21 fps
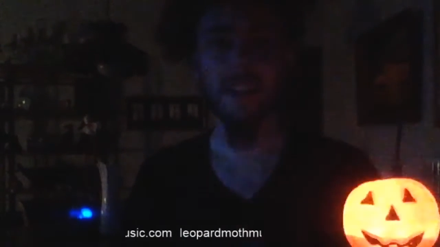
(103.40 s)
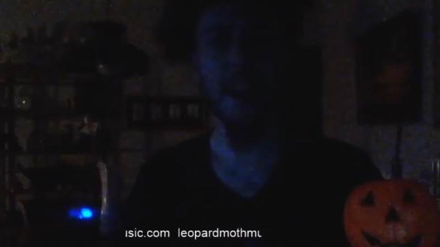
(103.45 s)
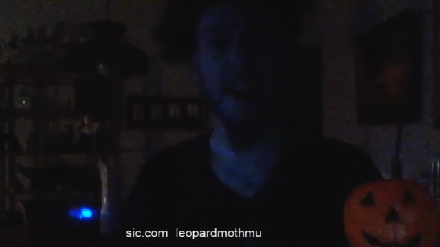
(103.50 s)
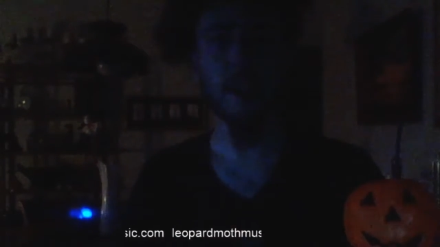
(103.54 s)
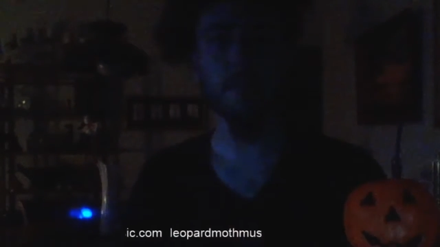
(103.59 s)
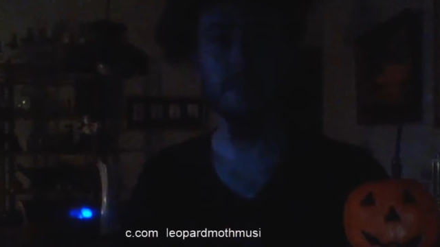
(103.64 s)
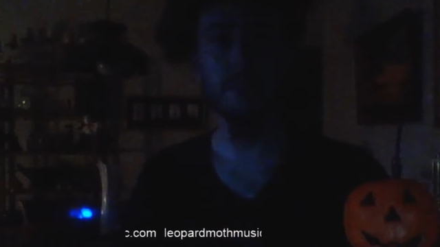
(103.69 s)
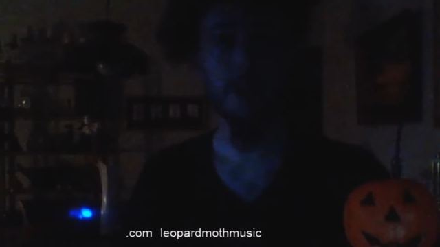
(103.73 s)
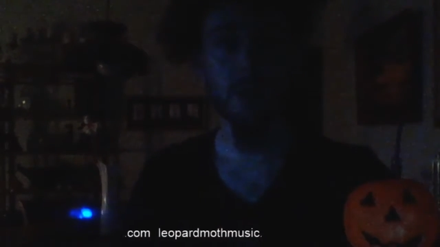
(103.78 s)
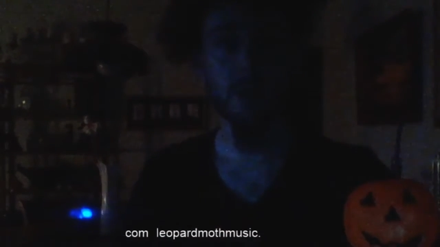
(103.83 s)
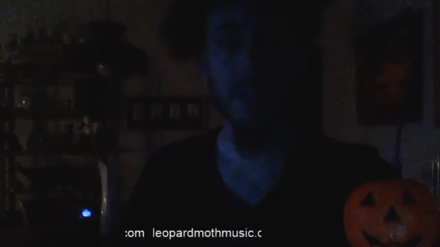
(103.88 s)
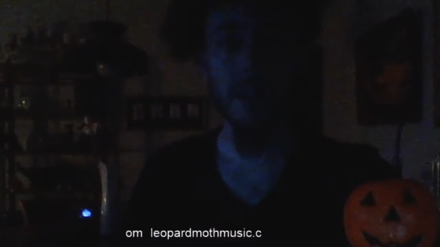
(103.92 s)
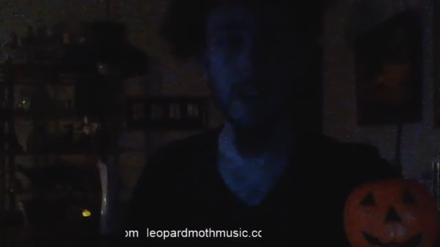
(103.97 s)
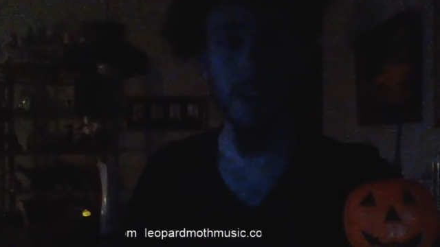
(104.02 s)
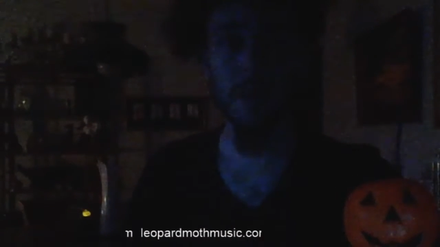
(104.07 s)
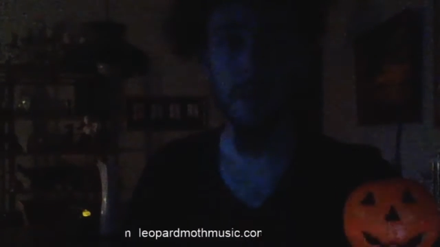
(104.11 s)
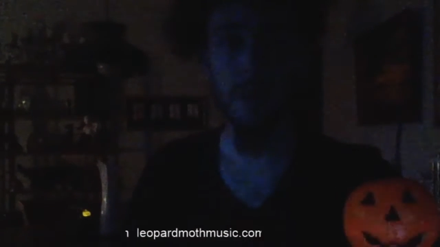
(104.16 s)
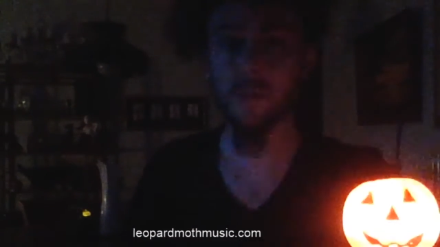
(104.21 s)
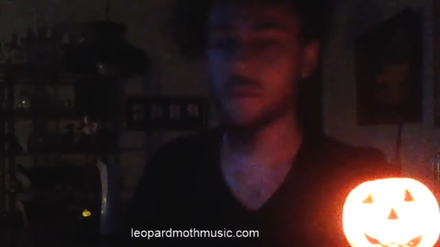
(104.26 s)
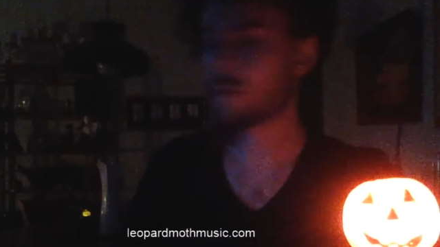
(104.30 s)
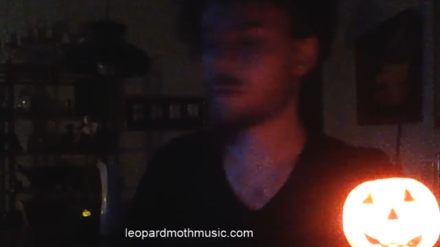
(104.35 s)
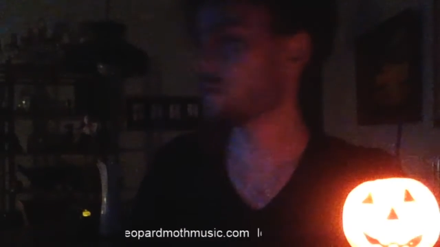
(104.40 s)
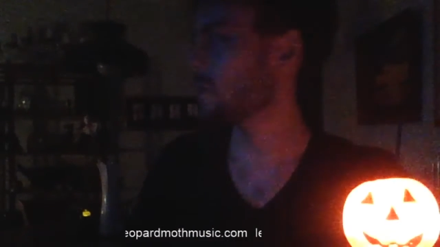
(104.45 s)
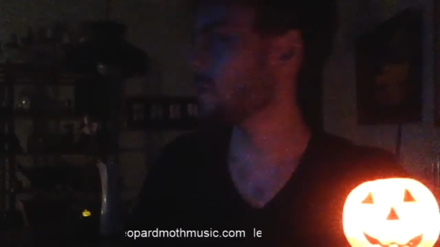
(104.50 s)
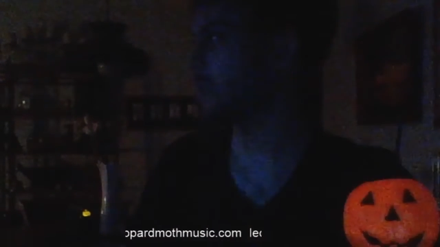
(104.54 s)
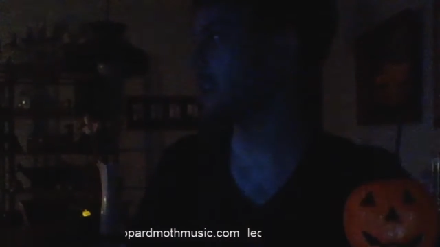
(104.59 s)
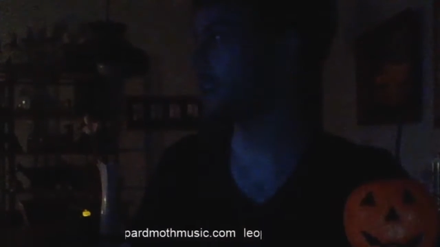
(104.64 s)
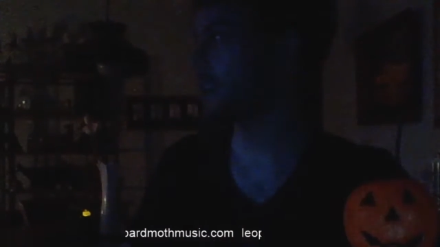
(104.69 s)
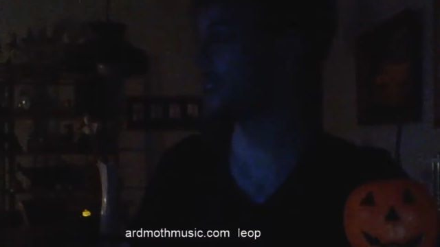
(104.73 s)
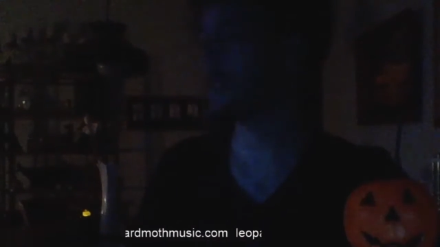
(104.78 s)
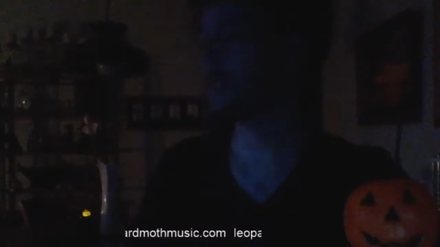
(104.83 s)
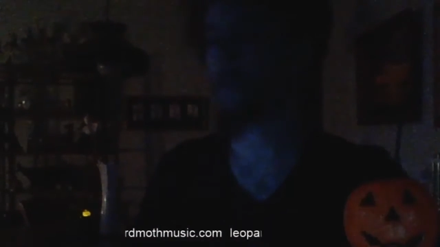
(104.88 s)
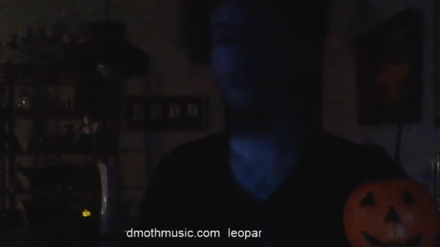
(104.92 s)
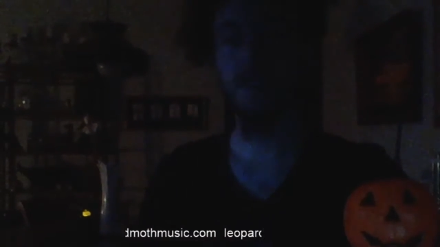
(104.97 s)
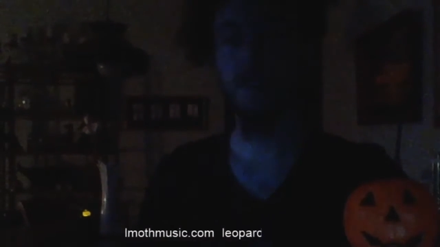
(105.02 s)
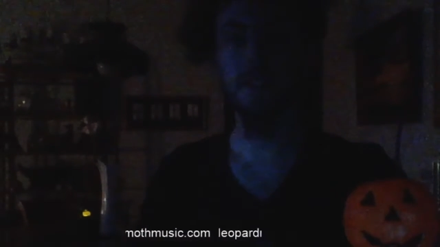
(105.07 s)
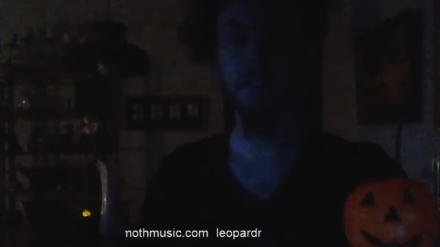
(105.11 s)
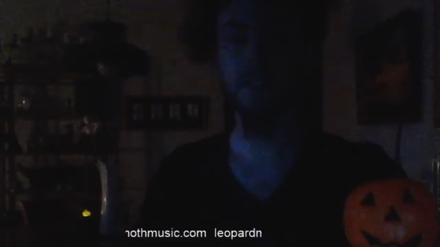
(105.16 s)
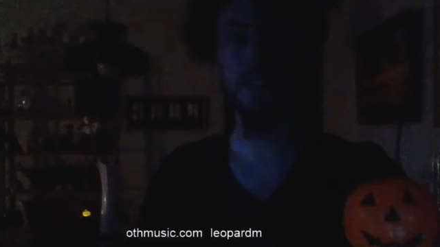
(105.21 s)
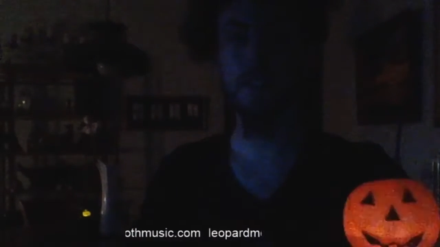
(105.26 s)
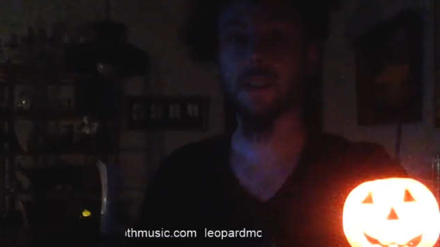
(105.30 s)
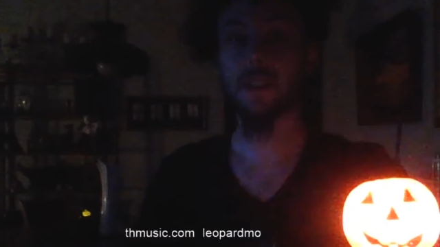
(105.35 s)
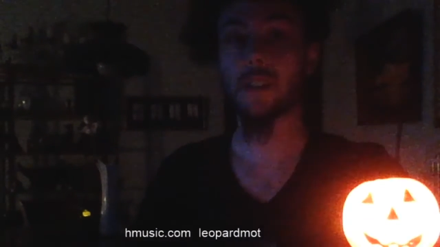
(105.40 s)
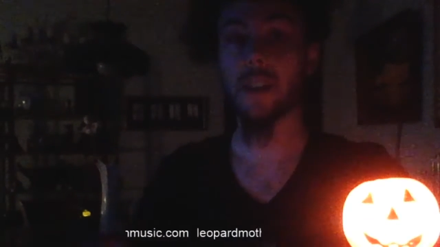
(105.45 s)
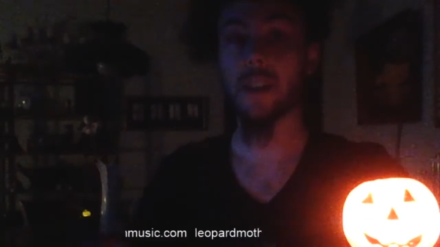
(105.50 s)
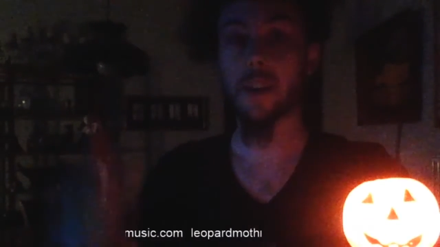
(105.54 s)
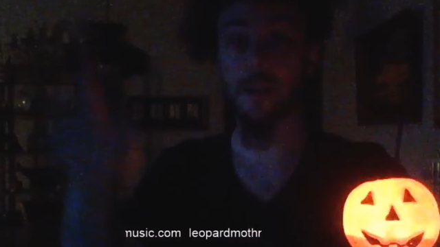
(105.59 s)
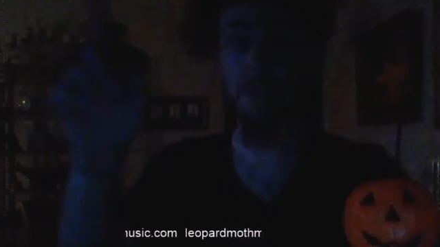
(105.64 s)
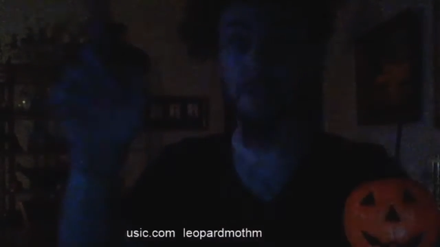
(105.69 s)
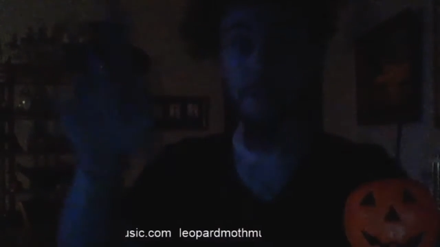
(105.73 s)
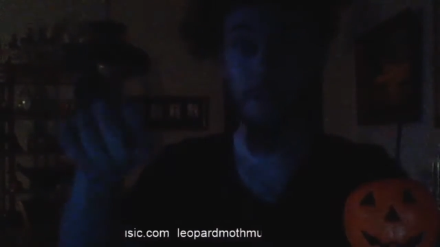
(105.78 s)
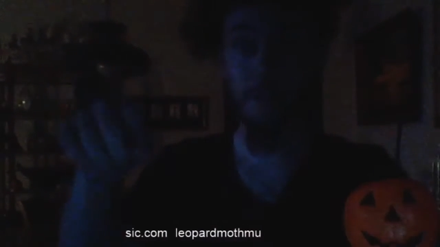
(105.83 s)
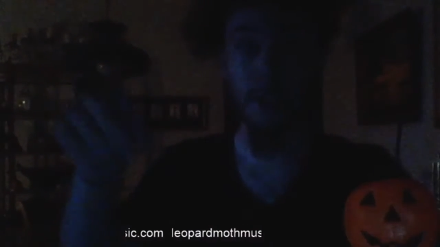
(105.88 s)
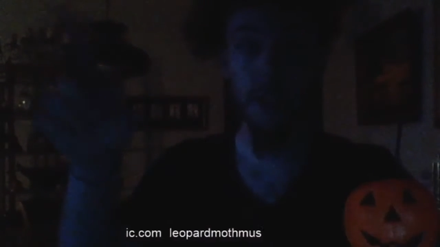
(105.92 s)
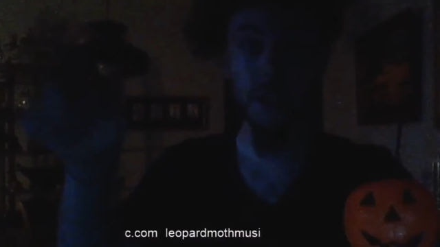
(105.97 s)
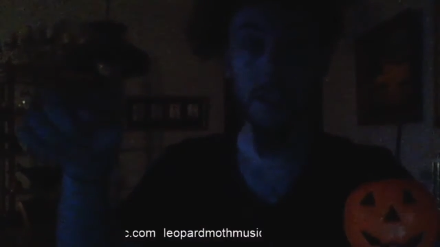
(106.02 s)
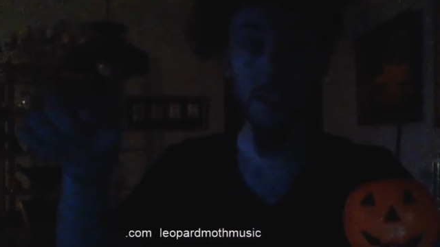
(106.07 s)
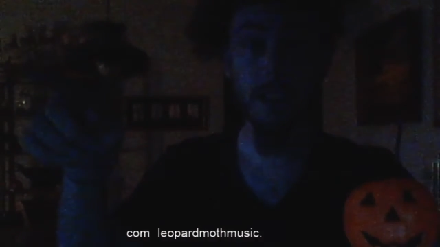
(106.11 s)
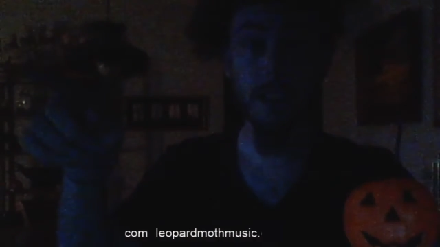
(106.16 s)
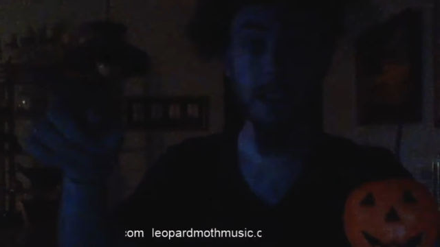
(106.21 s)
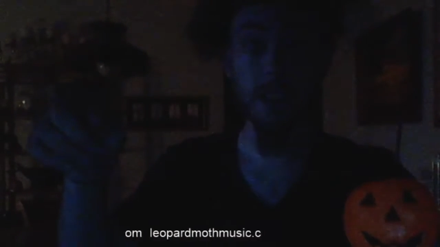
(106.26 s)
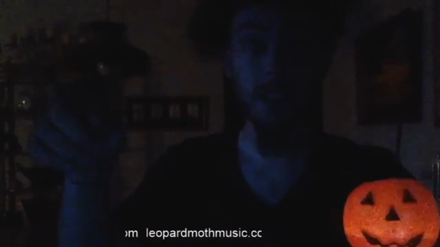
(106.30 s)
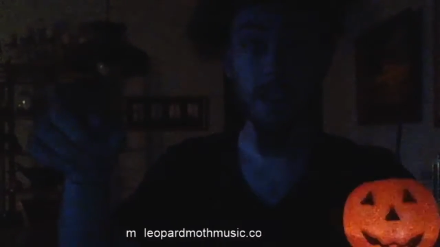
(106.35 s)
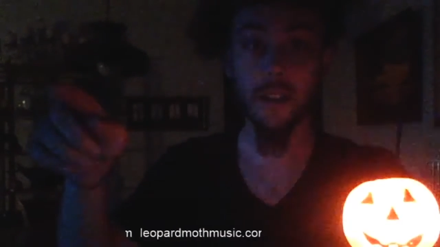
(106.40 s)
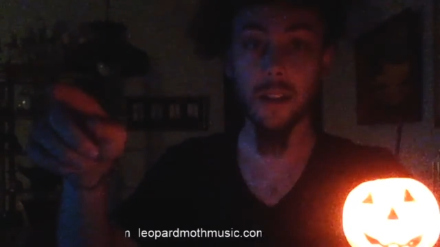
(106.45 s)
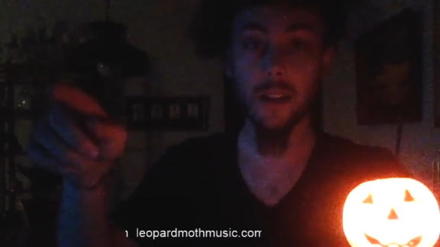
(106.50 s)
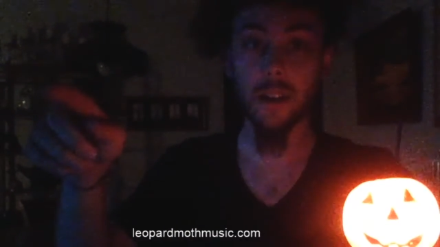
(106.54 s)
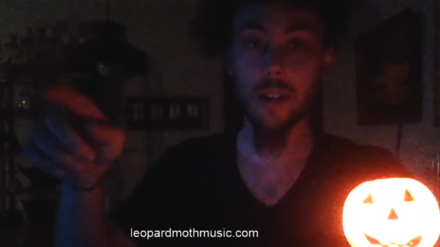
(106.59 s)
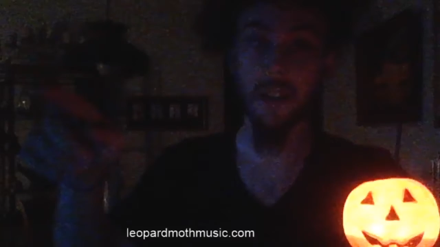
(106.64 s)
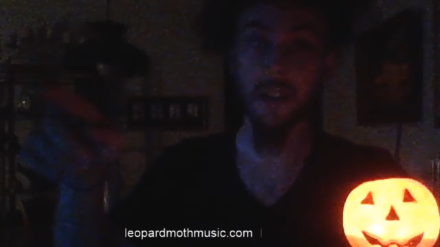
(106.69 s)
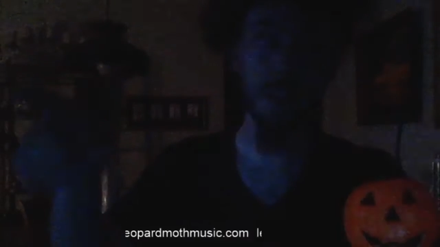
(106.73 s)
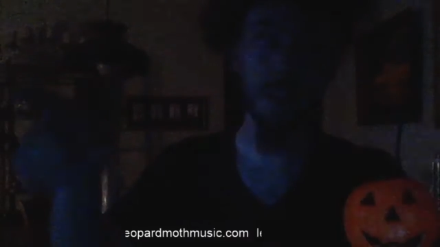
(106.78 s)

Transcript: [unreadable: no face in view]